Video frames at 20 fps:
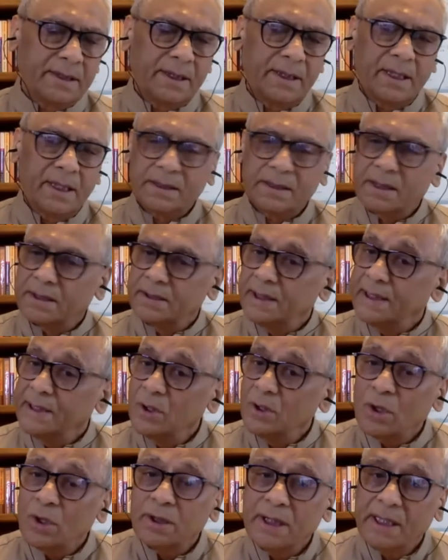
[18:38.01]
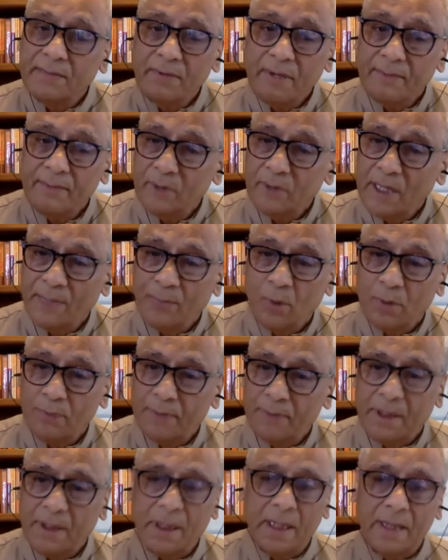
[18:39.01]
director did not give him the
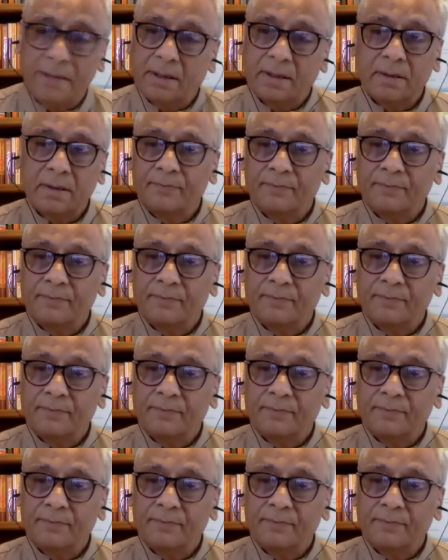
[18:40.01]
appointment letter.